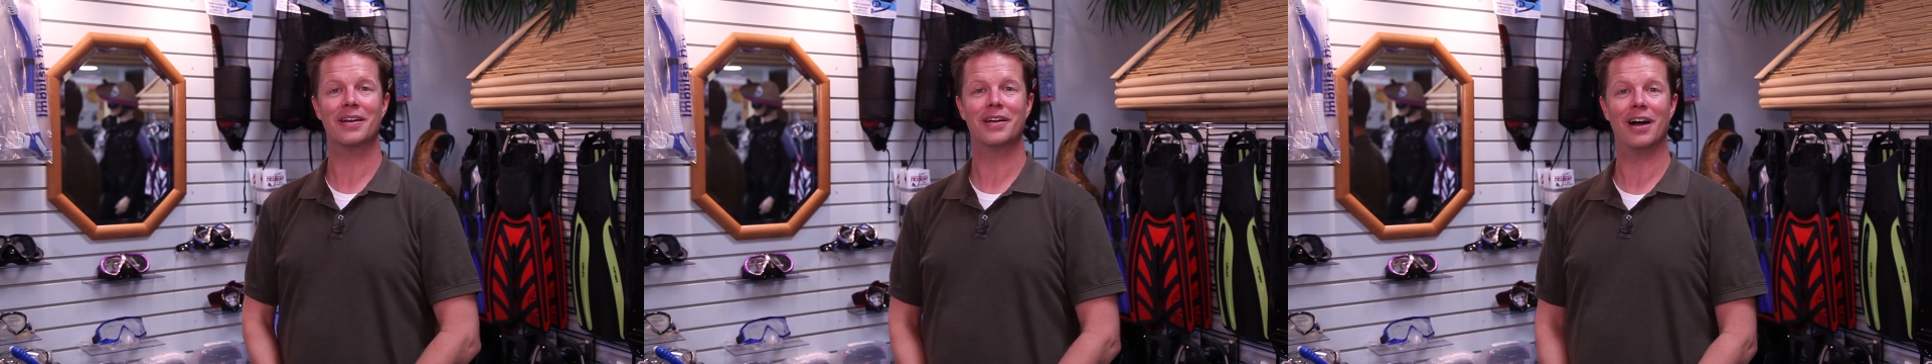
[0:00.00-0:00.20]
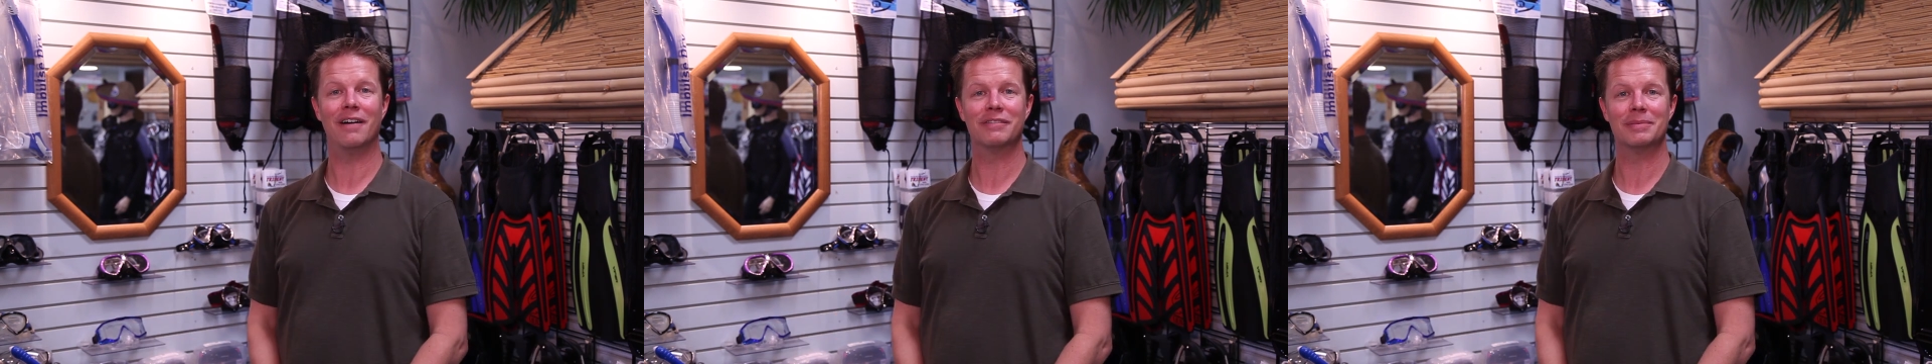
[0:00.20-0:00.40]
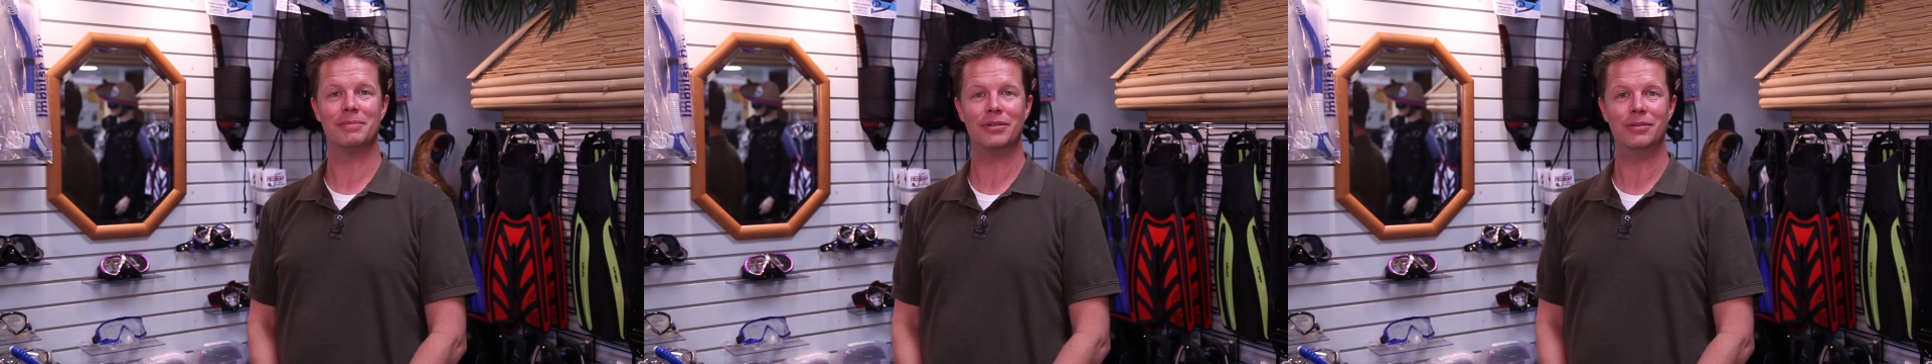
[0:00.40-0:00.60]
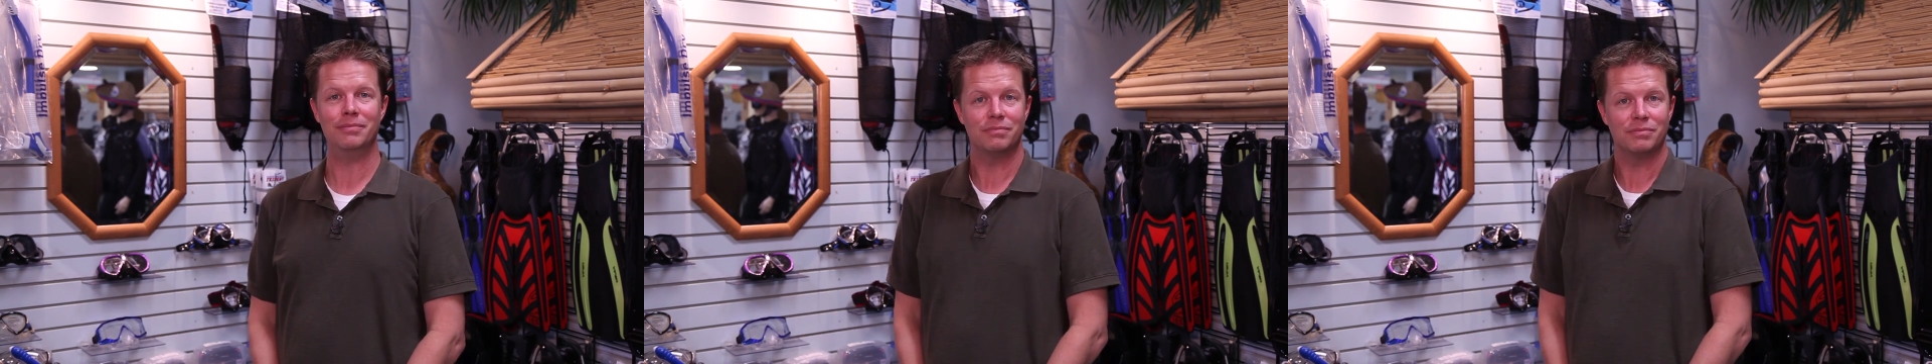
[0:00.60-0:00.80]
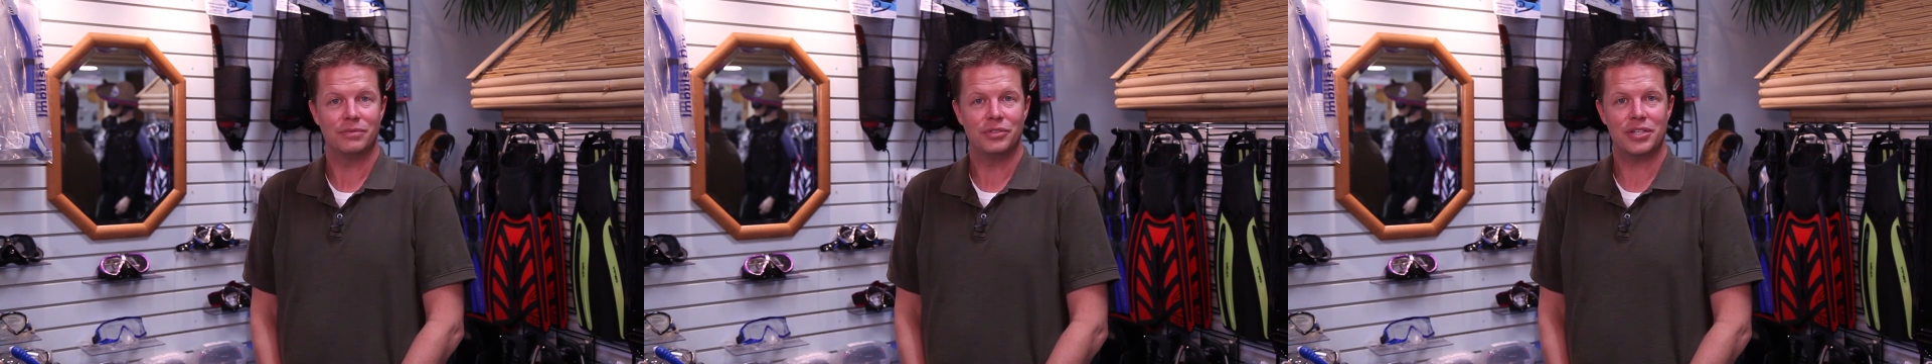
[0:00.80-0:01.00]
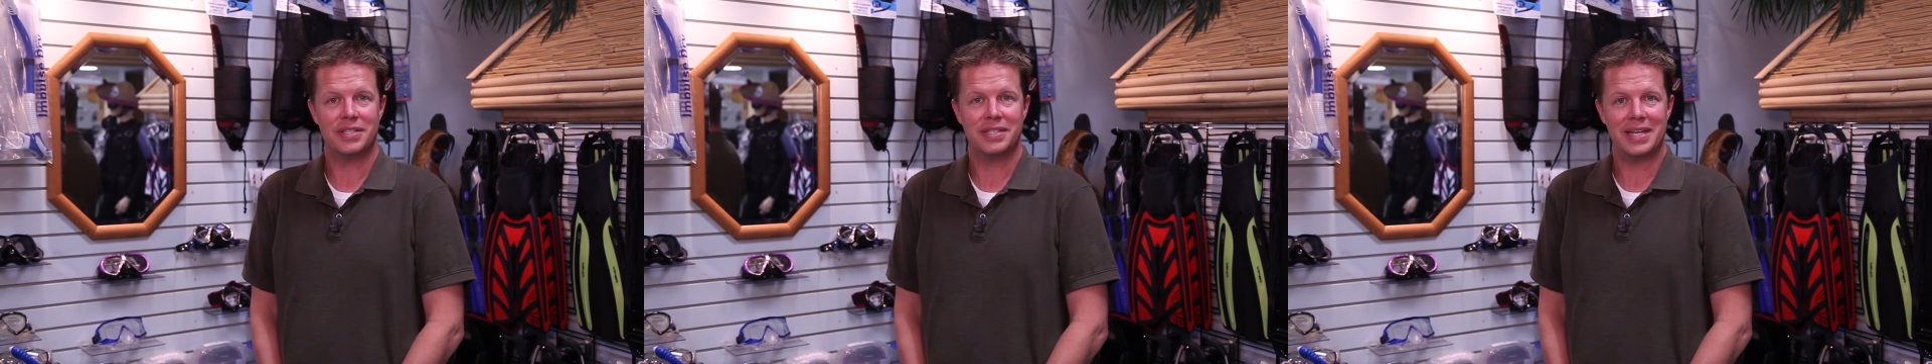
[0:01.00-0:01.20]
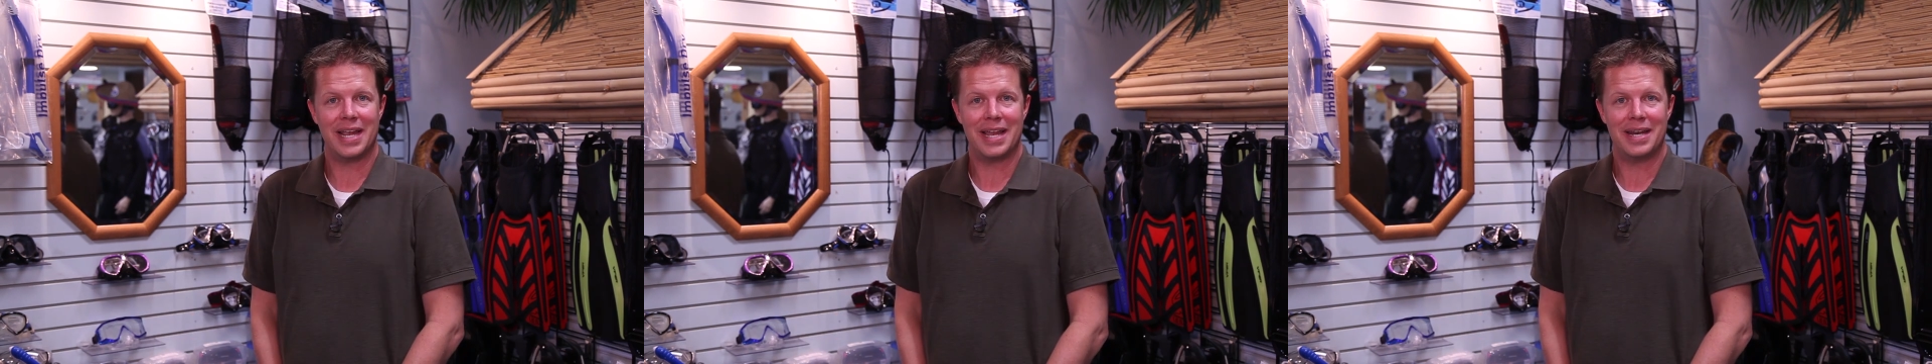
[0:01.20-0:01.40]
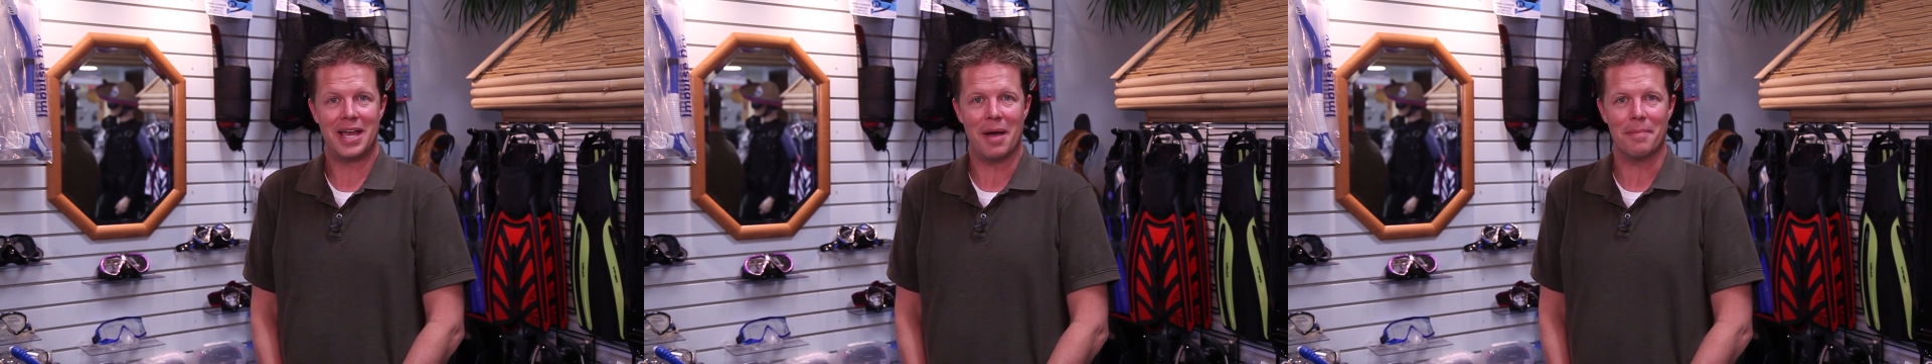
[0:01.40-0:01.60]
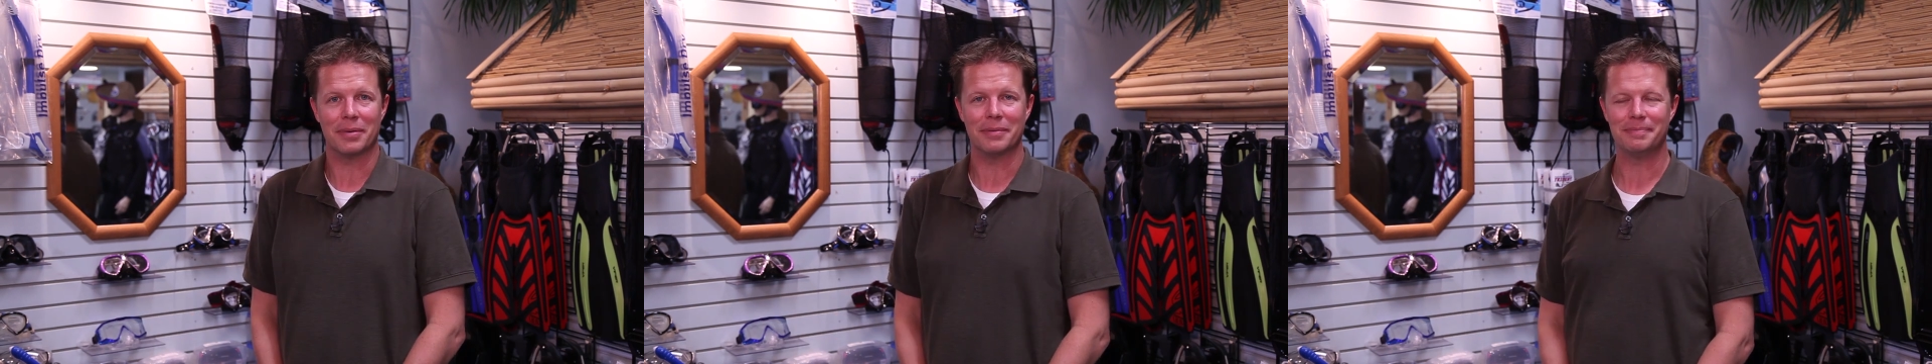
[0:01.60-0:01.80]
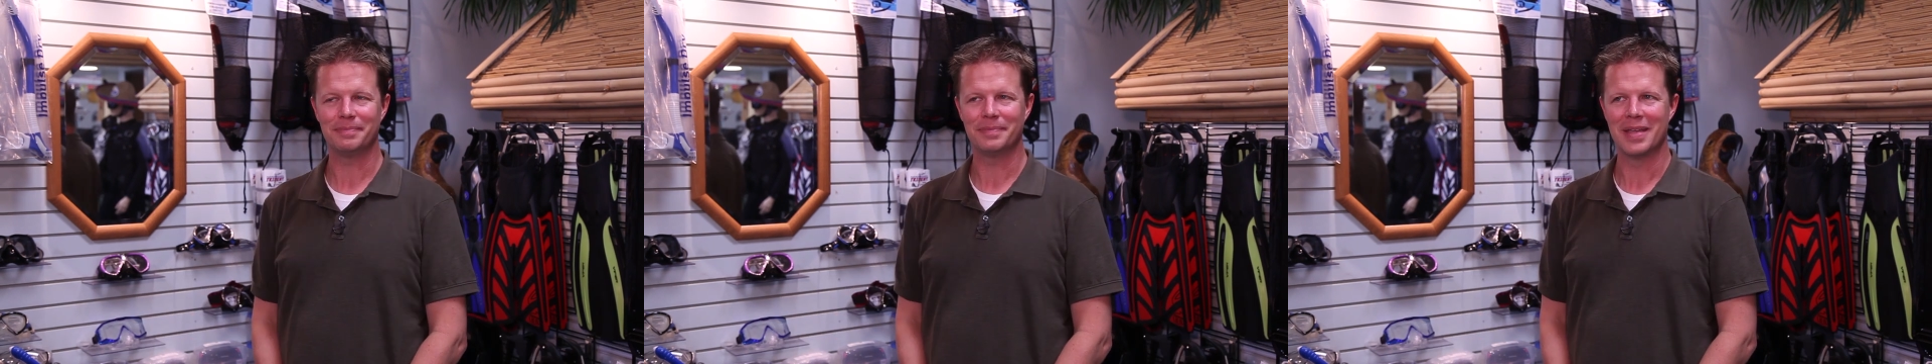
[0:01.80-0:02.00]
uncomfortable, just stand up.